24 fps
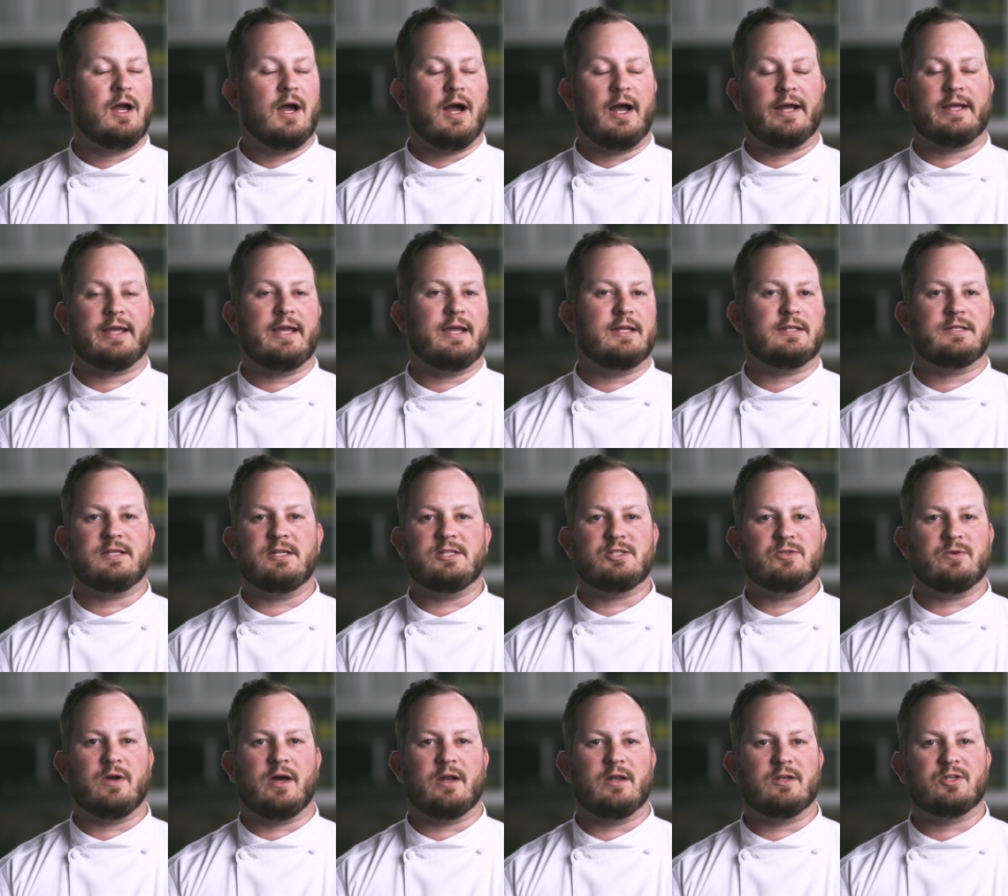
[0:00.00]
I can't teach
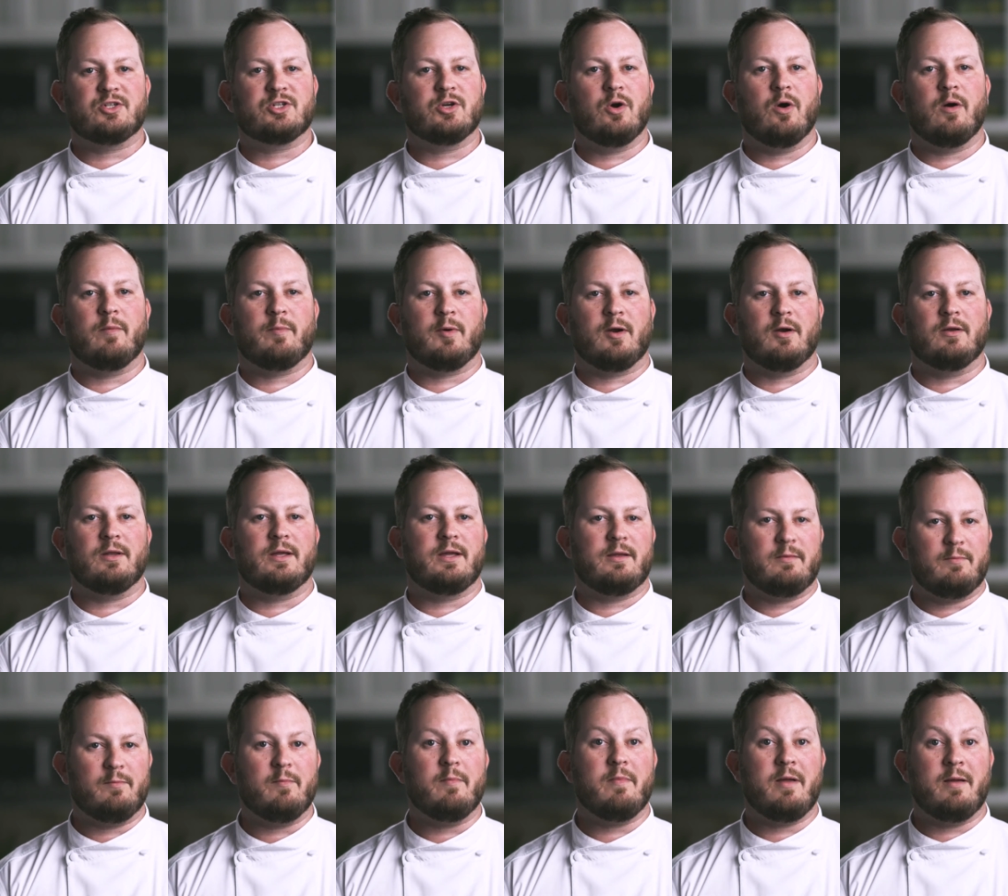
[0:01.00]
you how to show up early
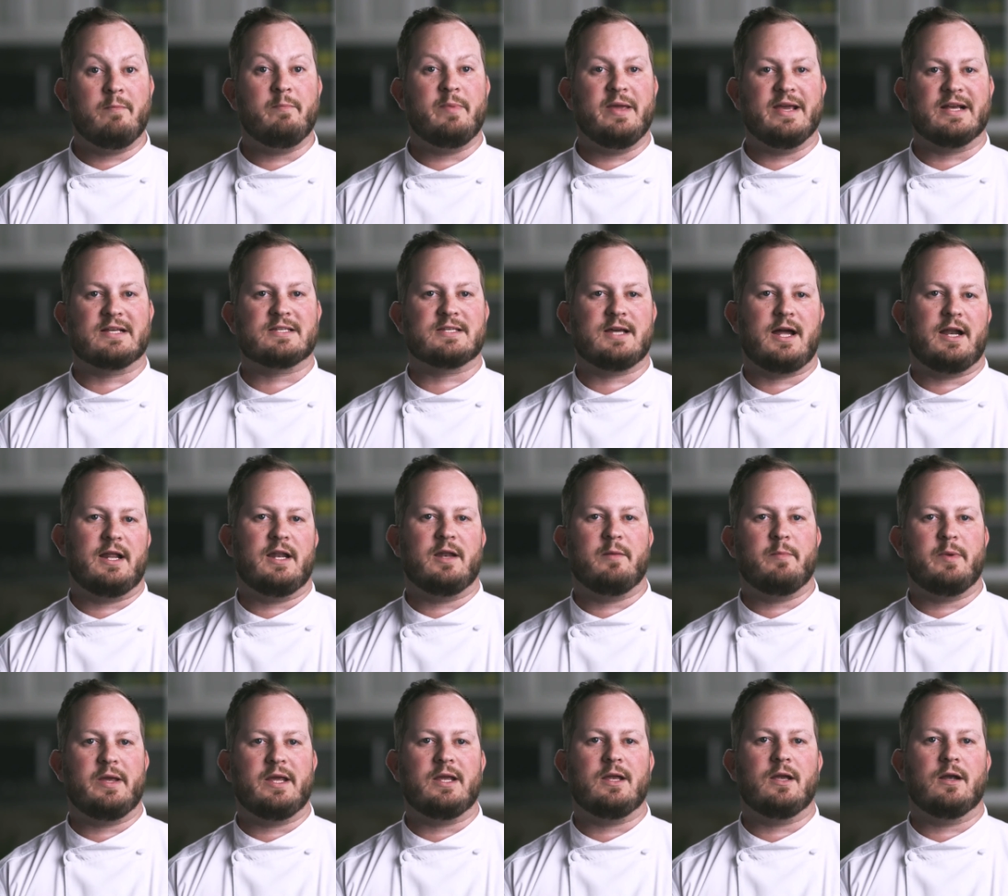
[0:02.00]
and, and be excited to
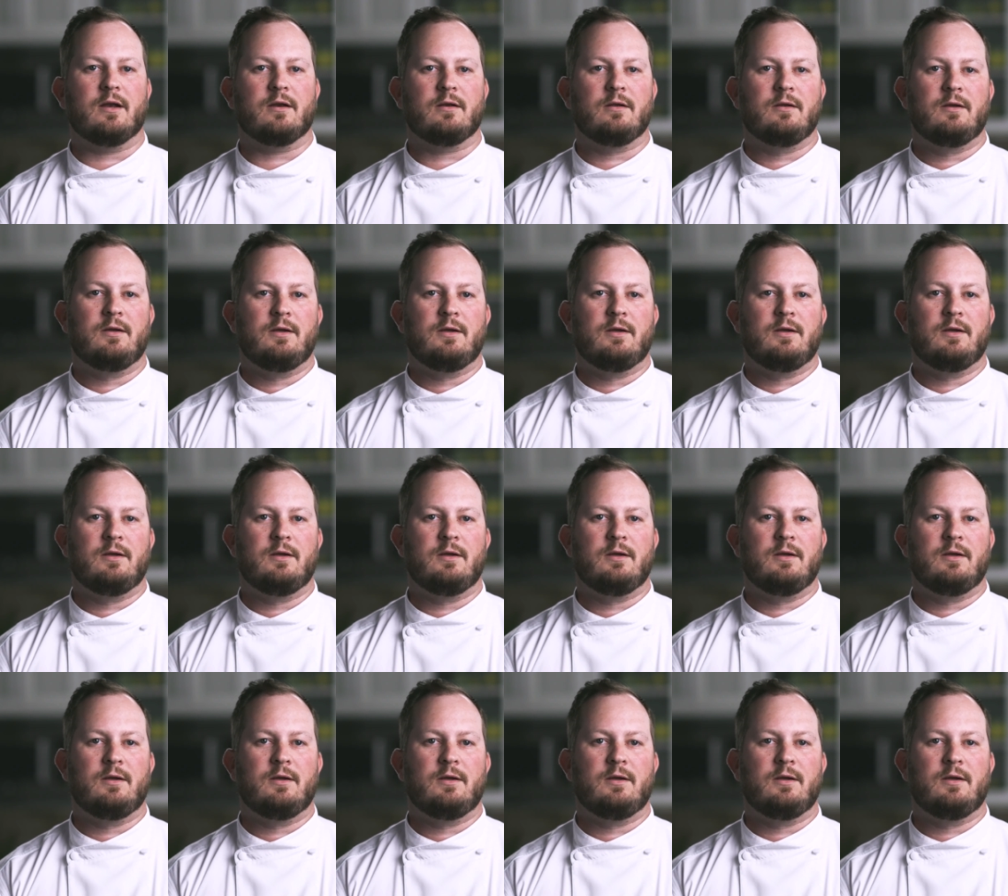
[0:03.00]
be here.